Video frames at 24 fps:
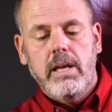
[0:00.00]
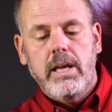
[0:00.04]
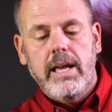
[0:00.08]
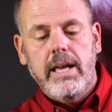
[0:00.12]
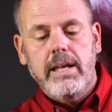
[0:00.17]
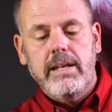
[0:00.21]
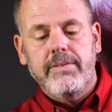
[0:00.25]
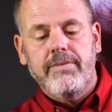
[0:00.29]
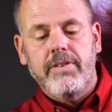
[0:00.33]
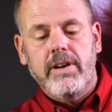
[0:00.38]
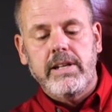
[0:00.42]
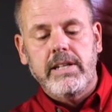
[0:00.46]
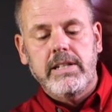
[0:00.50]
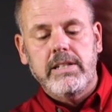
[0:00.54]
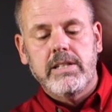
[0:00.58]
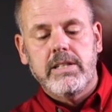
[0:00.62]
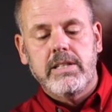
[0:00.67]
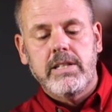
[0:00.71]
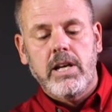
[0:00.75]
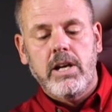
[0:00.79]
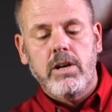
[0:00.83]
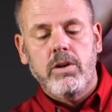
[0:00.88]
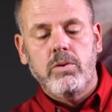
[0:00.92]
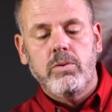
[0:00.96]
And if I need to
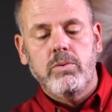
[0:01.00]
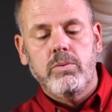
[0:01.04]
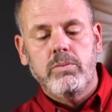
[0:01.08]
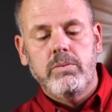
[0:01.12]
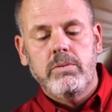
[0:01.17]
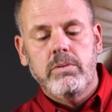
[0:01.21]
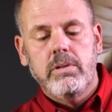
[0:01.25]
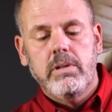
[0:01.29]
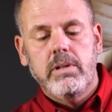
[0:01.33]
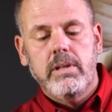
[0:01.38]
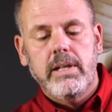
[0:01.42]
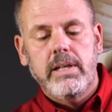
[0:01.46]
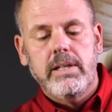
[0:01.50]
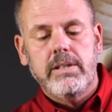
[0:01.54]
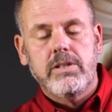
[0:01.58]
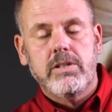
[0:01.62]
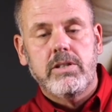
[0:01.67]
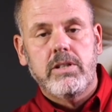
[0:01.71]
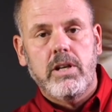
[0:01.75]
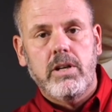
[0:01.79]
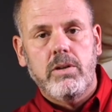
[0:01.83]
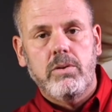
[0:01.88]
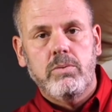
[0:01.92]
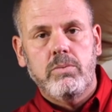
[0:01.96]
tone, it's
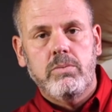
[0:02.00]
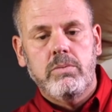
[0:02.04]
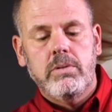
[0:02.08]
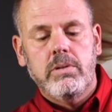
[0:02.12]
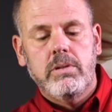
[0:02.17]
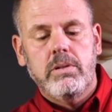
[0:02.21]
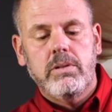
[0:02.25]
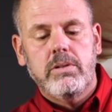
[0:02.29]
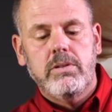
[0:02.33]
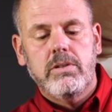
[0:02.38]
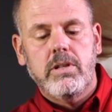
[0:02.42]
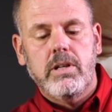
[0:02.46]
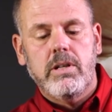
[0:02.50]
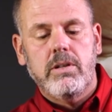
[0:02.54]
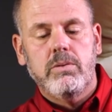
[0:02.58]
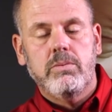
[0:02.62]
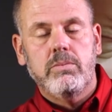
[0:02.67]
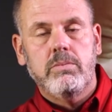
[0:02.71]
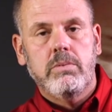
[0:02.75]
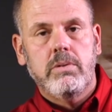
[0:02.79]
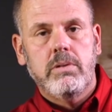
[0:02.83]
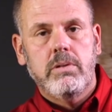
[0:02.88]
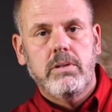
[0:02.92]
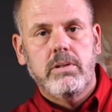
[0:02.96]
tone,
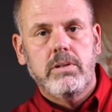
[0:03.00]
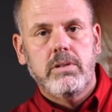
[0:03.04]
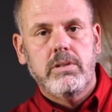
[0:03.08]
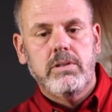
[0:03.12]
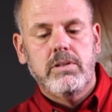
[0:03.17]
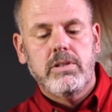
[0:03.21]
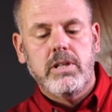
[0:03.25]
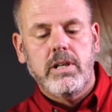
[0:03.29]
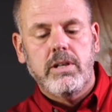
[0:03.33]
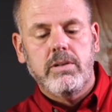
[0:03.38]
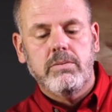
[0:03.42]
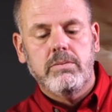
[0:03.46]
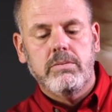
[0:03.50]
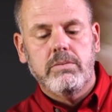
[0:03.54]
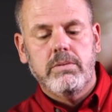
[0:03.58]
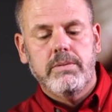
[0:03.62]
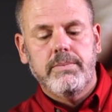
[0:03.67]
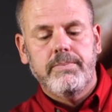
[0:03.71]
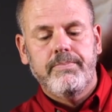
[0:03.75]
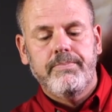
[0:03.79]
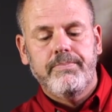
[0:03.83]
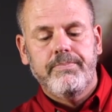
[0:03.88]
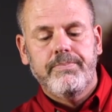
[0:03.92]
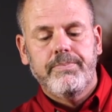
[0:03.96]
tone, tone.
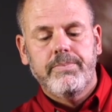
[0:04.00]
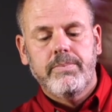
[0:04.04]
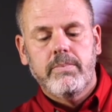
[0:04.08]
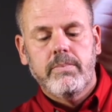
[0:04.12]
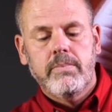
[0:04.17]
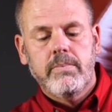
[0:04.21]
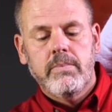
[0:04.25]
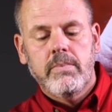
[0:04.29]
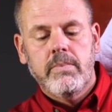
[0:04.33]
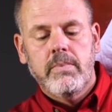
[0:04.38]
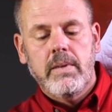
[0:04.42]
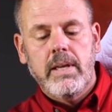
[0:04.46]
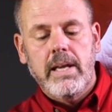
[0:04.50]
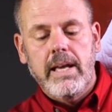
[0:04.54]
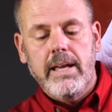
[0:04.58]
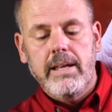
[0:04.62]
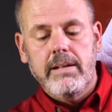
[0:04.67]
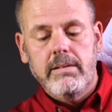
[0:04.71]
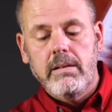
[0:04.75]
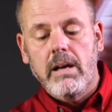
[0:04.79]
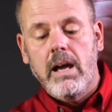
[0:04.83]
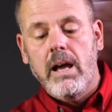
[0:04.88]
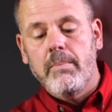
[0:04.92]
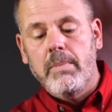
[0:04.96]

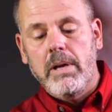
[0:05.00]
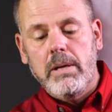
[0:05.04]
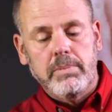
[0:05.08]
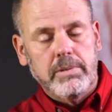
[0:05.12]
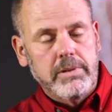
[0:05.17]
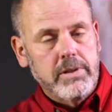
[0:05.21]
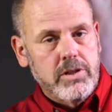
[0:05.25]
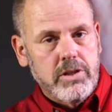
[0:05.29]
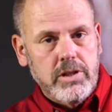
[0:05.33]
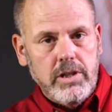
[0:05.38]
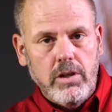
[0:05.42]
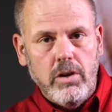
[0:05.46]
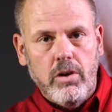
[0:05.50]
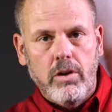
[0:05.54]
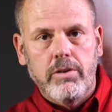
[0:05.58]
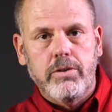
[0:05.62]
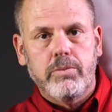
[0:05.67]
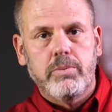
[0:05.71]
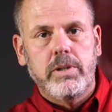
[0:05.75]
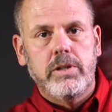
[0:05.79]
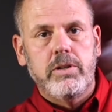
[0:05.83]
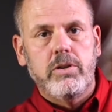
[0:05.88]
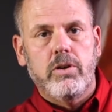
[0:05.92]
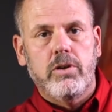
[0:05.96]
And I'm able to see all
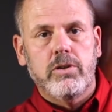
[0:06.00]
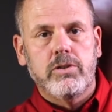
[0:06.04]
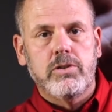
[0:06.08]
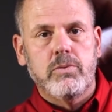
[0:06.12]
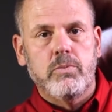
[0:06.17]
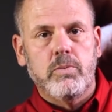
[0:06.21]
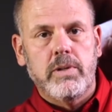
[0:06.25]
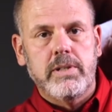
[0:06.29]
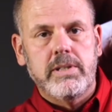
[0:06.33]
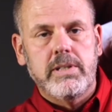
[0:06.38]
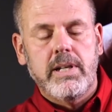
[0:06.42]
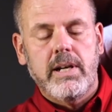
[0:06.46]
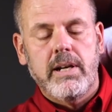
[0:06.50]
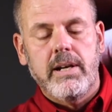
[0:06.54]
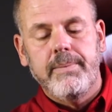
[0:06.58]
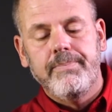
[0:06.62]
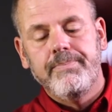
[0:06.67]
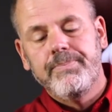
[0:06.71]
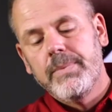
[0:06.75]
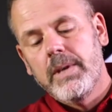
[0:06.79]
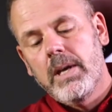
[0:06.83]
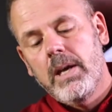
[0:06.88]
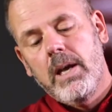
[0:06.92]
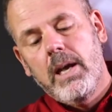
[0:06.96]
3 dogs at one time.
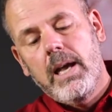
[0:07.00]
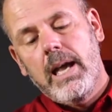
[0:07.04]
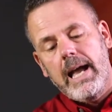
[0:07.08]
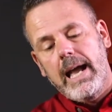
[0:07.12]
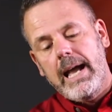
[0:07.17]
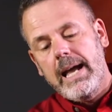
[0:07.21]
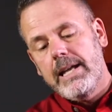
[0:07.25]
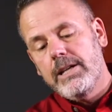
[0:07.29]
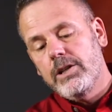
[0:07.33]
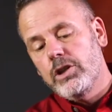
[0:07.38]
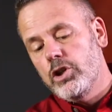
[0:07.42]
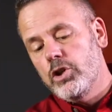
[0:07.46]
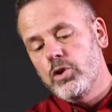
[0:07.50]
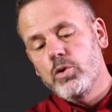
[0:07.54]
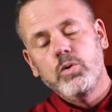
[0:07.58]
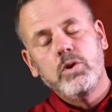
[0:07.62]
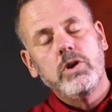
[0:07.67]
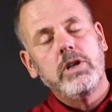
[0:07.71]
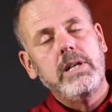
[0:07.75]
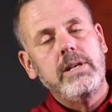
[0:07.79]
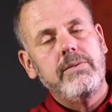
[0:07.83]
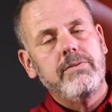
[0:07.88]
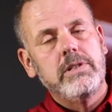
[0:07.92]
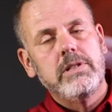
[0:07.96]
And you
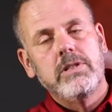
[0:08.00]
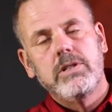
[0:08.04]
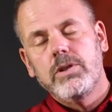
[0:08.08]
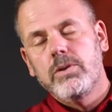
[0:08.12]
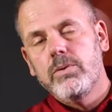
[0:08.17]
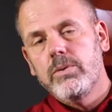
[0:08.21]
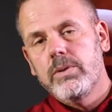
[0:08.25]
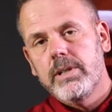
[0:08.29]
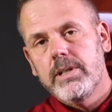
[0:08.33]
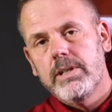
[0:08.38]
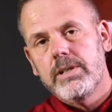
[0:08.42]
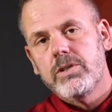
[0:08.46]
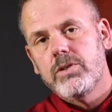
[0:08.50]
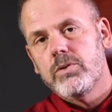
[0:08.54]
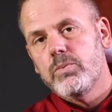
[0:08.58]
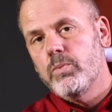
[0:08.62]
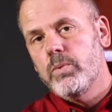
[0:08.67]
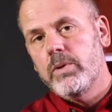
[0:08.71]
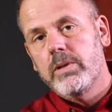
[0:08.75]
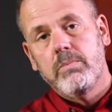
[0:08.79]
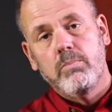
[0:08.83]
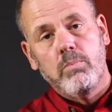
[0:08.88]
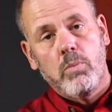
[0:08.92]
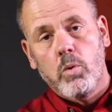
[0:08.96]
could even do this
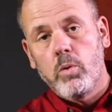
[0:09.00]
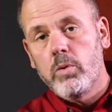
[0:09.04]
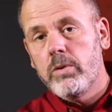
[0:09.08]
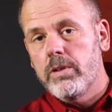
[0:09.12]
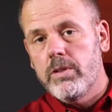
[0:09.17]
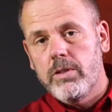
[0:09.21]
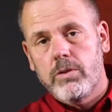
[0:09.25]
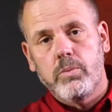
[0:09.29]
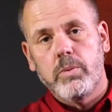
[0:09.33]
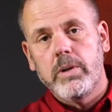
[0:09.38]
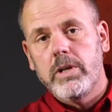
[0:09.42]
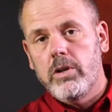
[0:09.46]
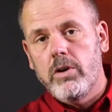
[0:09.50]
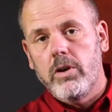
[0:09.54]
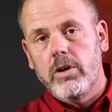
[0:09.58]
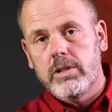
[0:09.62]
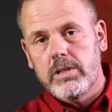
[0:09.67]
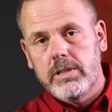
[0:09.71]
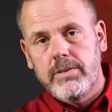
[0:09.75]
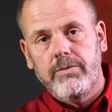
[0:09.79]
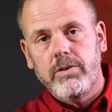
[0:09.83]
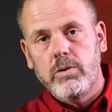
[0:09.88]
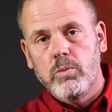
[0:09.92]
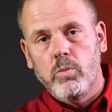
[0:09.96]
with more than 3
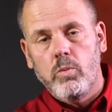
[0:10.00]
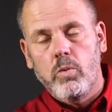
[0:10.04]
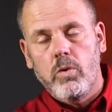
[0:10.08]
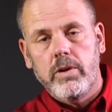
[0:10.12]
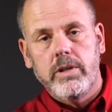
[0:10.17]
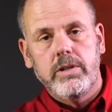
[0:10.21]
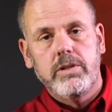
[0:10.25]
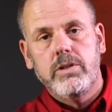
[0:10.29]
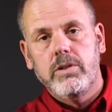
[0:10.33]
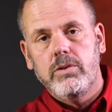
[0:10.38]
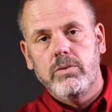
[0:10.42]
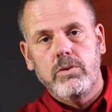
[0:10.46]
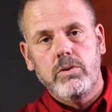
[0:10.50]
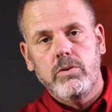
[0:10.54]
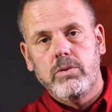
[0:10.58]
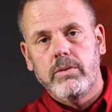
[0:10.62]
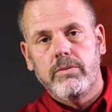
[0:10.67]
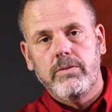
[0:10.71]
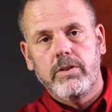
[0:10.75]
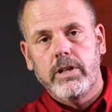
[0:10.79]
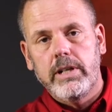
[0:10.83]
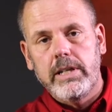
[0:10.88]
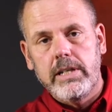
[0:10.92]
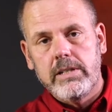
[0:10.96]
dogs if you wanted to. You could
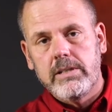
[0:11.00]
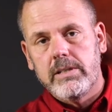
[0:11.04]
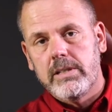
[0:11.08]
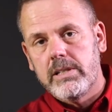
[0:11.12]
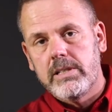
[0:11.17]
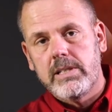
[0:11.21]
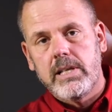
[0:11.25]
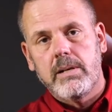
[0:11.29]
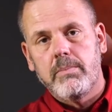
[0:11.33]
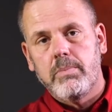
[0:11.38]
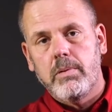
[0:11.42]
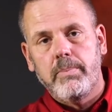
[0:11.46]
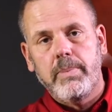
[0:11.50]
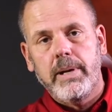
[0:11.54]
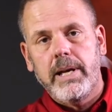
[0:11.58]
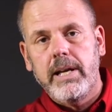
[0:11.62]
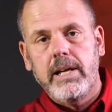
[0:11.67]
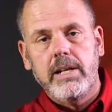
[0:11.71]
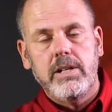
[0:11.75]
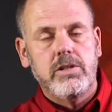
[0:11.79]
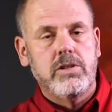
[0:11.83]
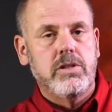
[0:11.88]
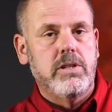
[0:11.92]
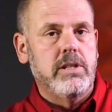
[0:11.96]
very easily set up a
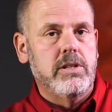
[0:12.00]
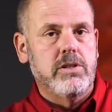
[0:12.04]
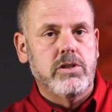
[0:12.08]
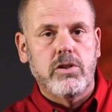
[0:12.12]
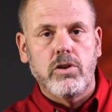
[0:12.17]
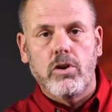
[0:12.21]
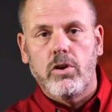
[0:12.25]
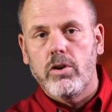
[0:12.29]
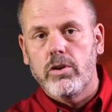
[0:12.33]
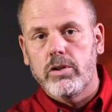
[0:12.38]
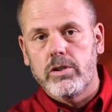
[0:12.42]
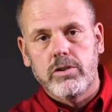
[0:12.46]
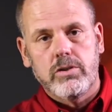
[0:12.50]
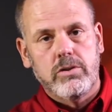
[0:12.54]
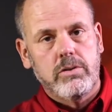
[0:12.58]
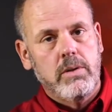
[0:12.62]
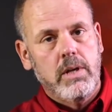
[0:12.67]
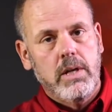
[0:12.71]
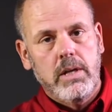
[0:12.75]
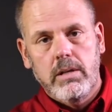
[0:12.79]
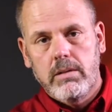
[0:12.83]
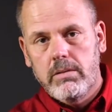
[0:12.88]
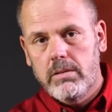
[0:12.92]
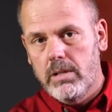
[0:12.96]
page that's dogs,
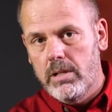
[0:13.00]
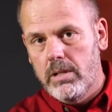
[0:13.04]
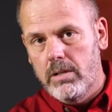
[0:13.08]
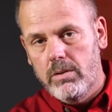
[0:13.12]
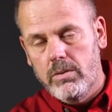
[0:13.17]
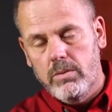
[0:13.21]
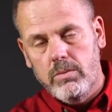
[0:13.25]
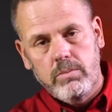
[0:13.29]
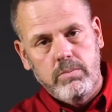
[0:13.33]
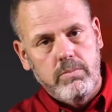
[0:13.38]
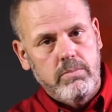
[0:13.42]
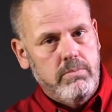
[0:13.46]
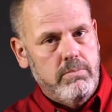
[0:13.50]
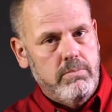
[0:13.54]
you know,